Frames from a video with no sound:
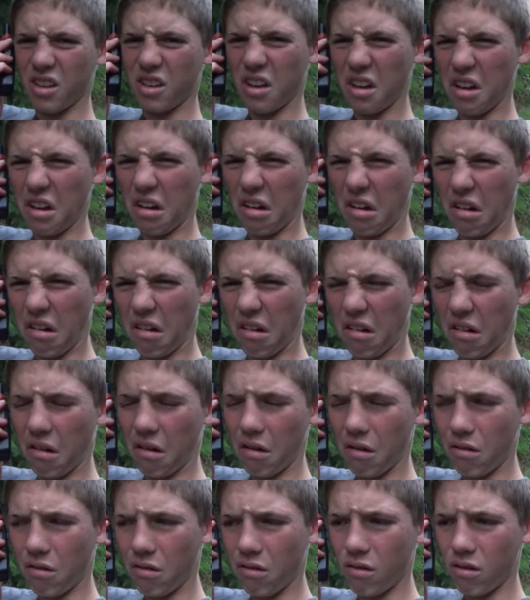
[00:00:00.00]
he keeps throwing,
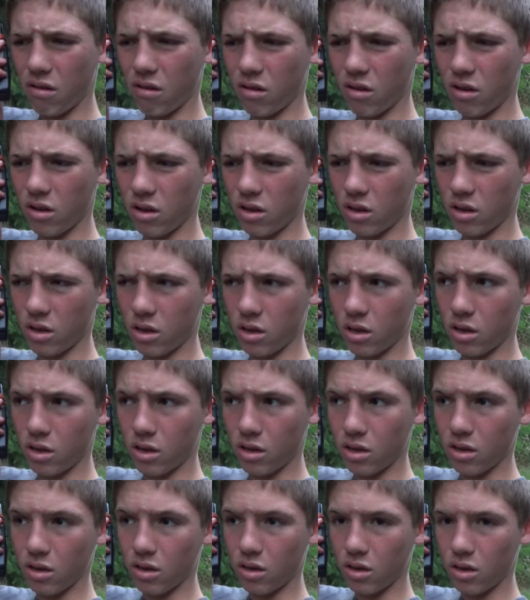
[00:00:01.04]
ow, sticks at me,
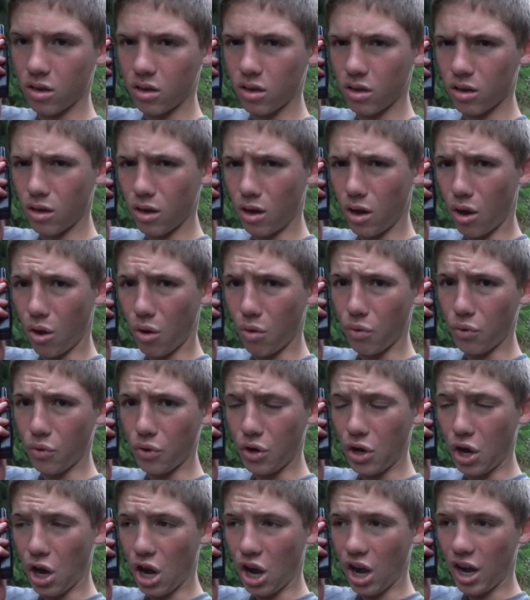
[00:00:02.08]
ow, ow,
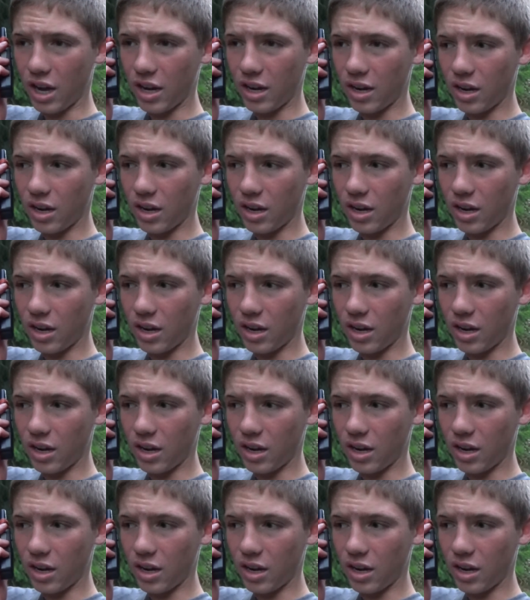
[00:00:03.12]
oh,